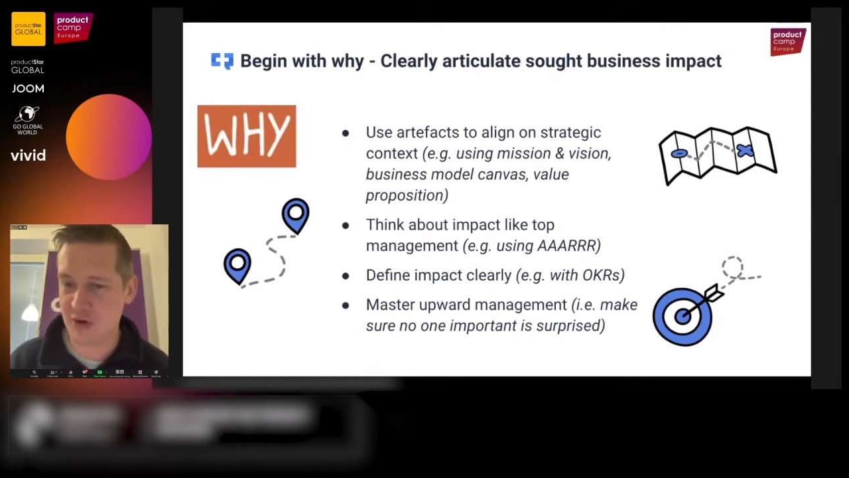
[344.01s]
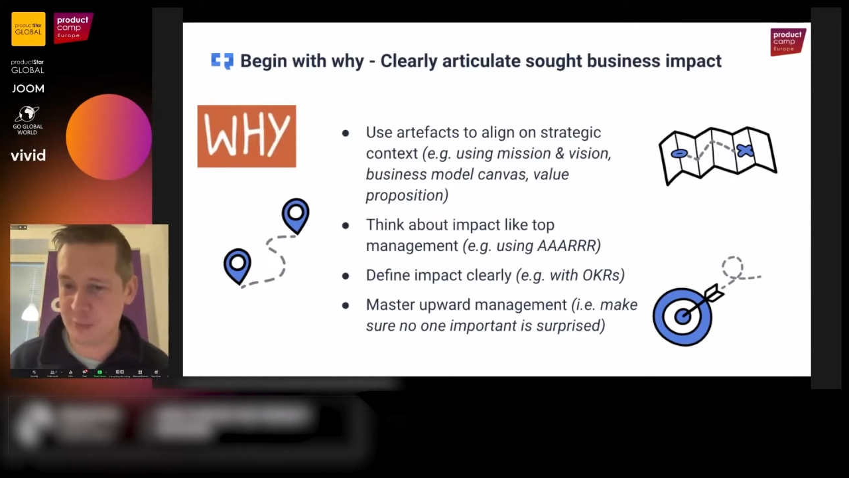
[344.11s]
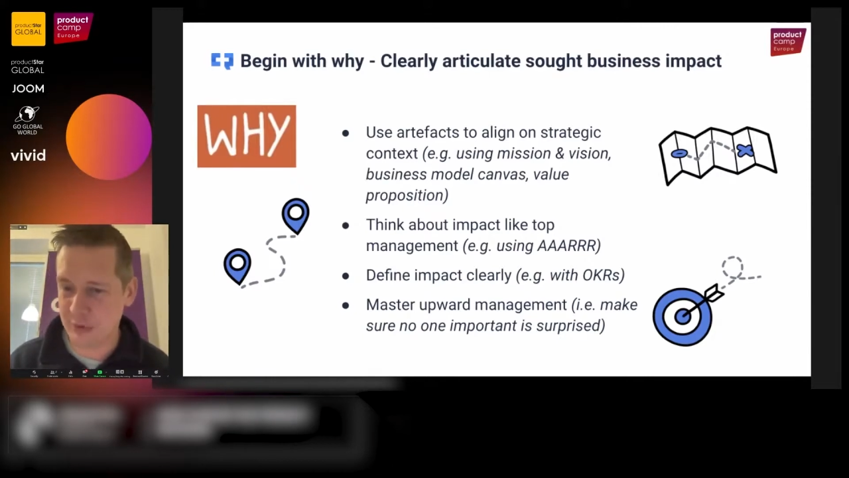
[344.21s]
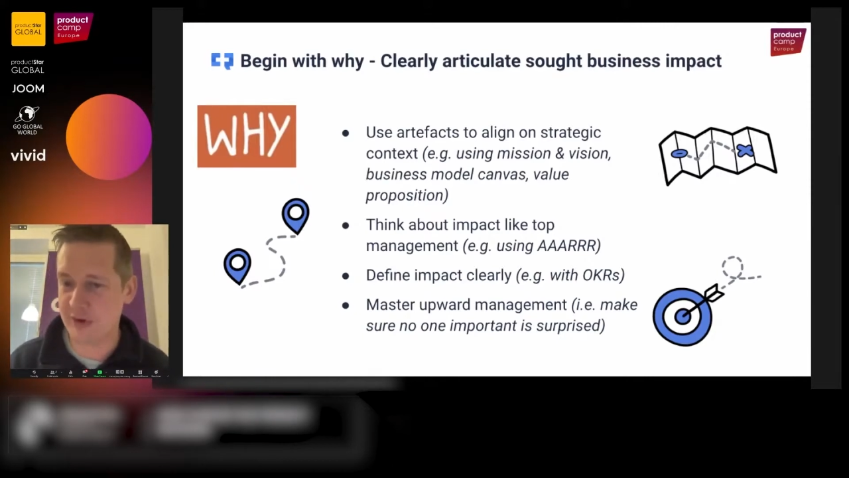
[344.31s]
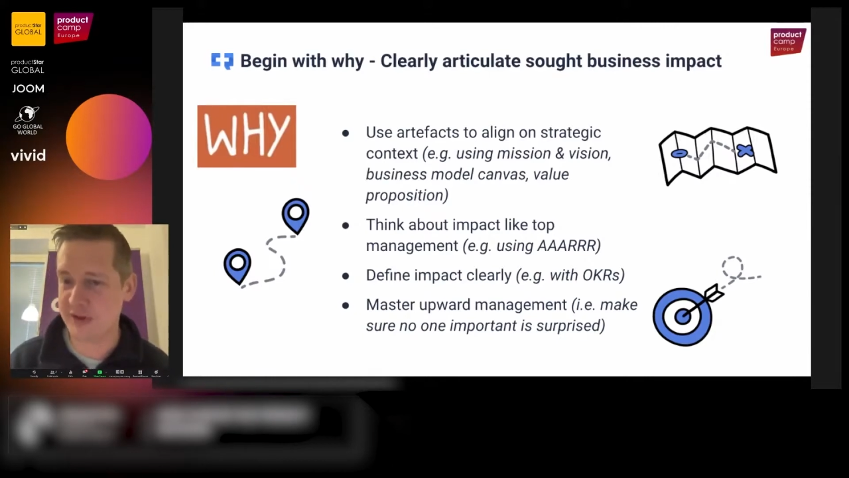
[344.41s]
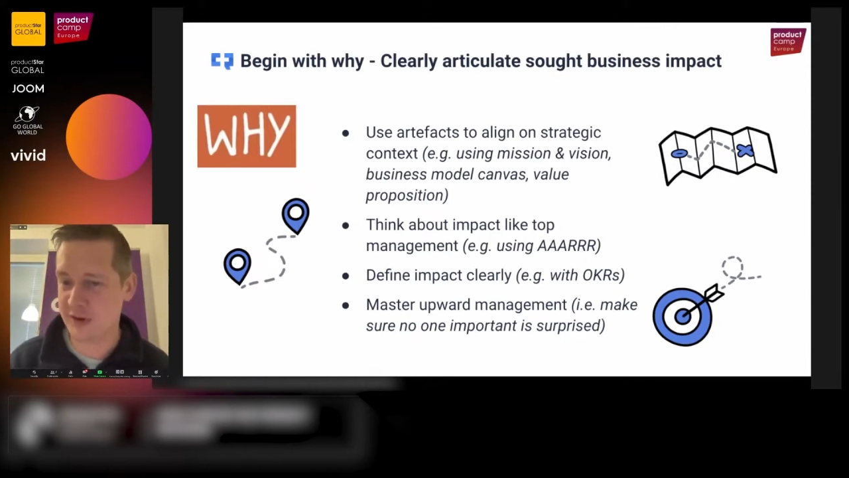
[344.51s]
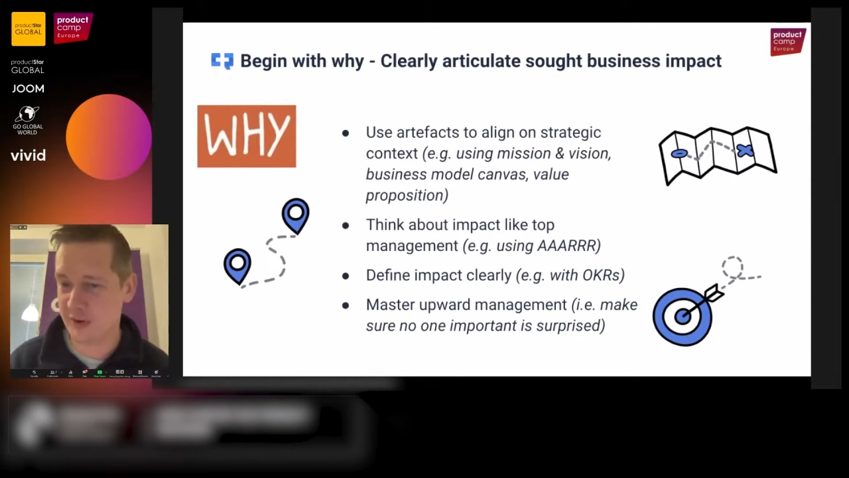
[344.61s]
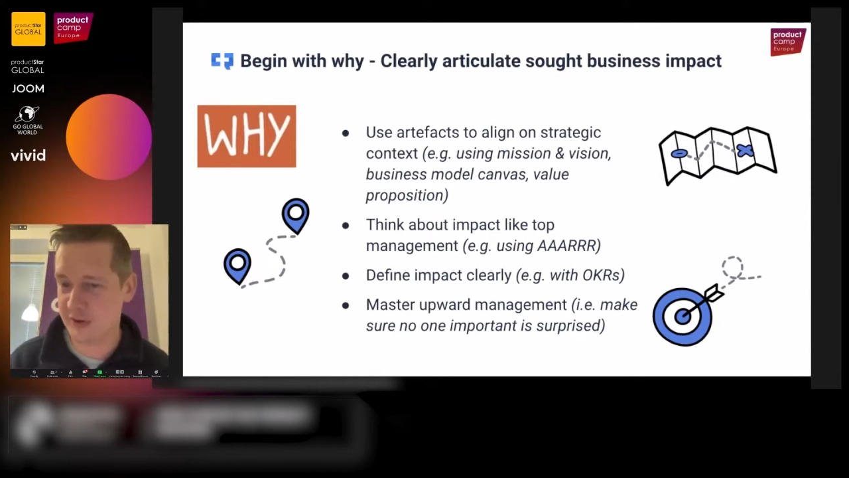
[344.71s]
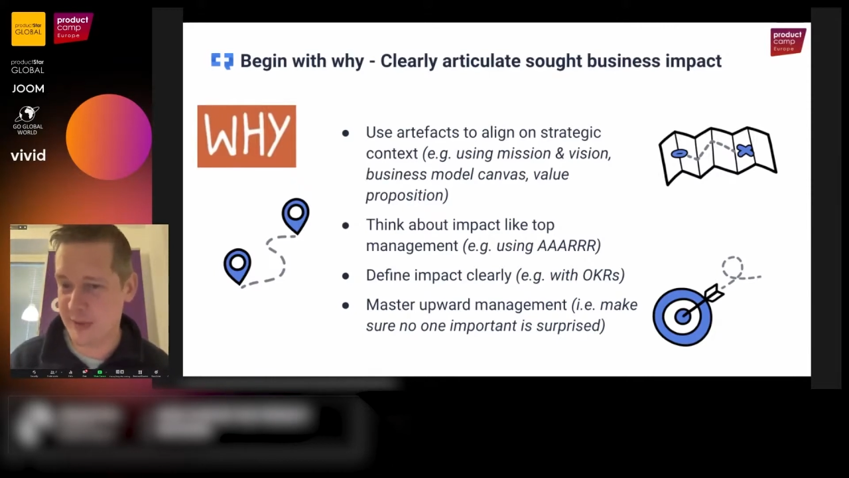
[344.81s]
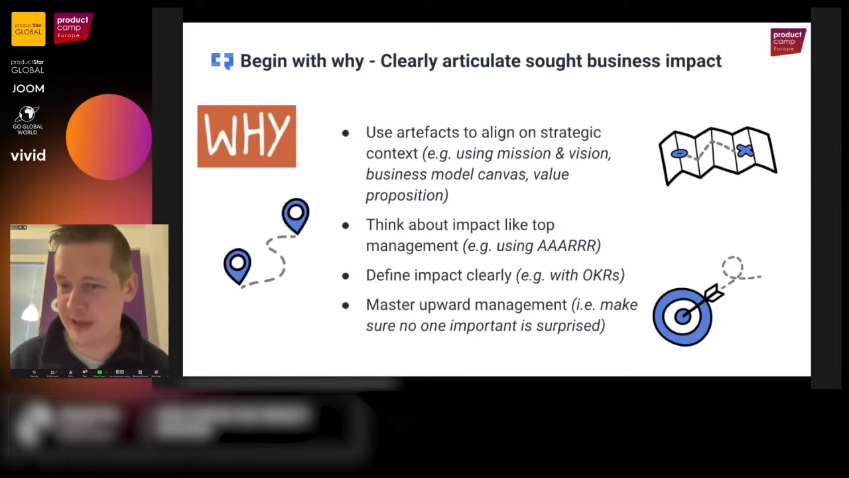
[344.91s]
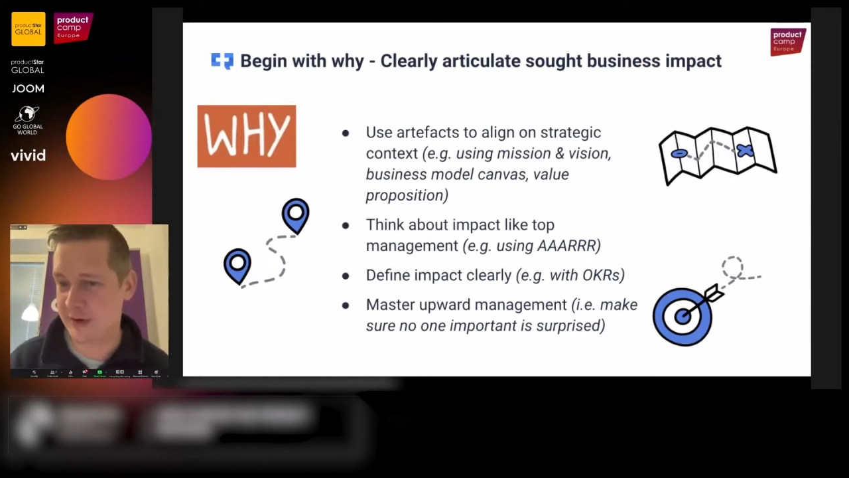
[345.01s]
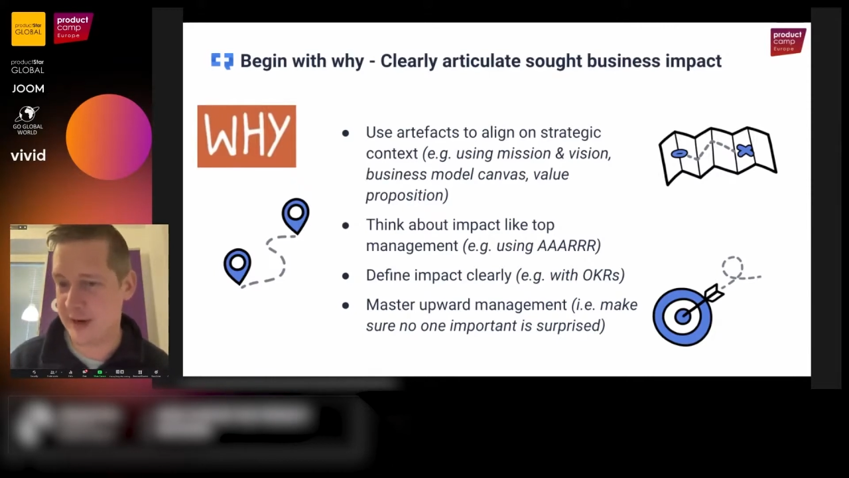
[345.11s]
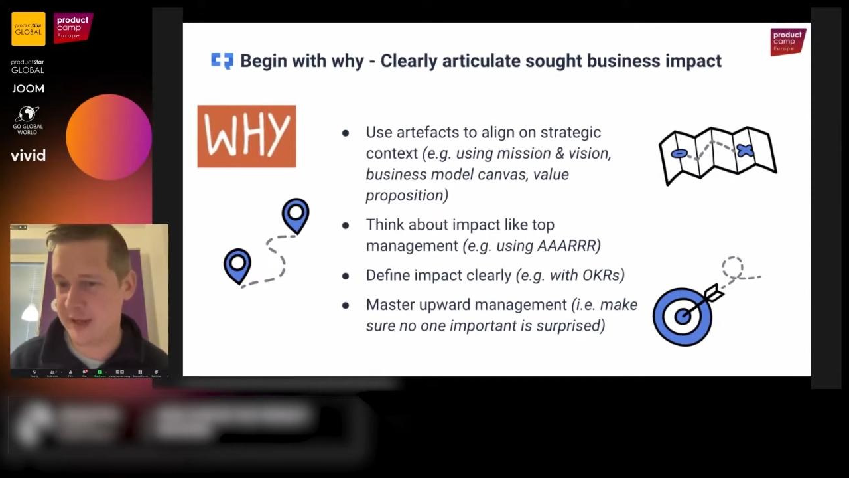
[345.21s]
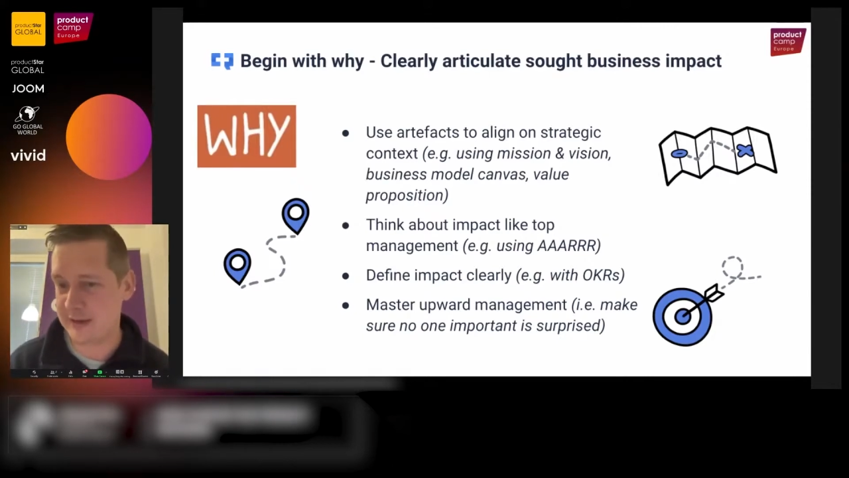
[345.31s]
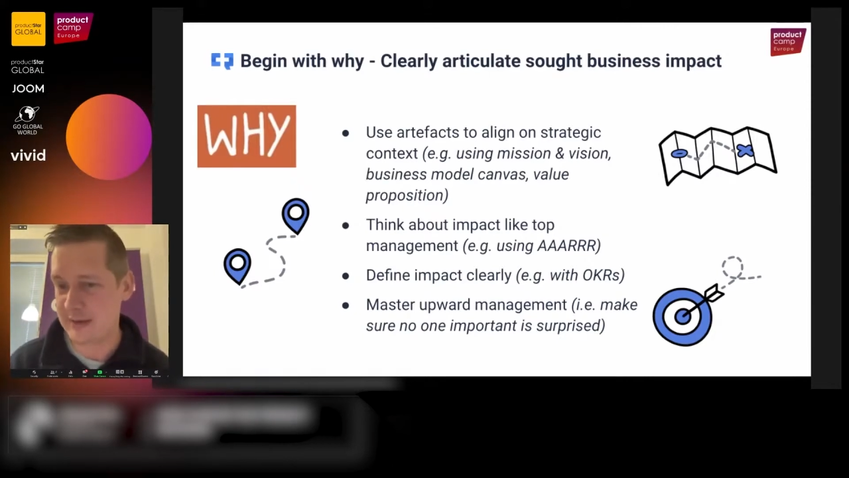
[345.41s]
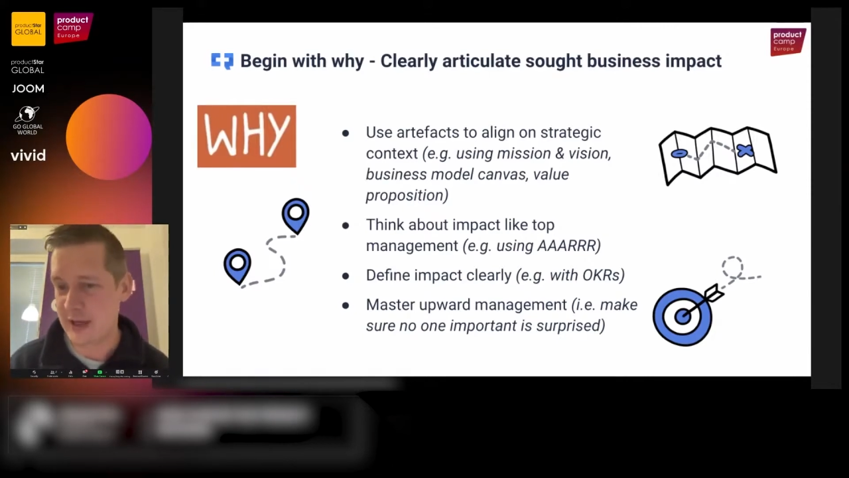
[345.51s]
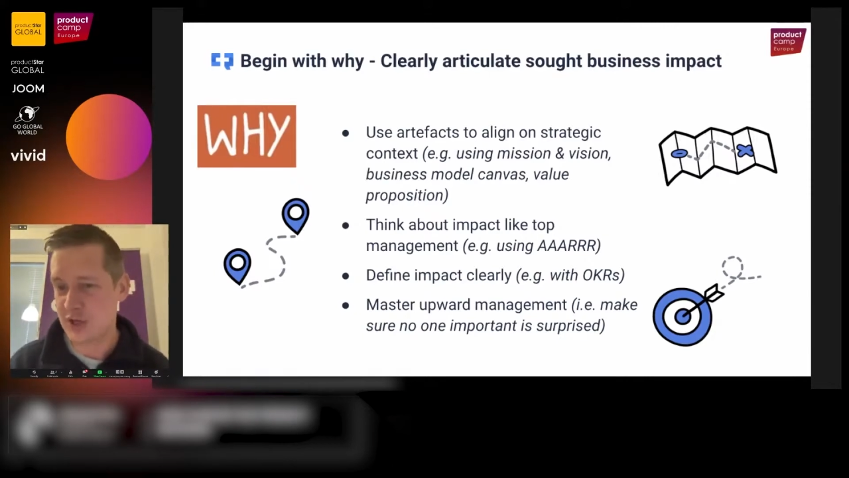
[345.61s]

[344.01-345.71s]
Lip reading: your current pay grade.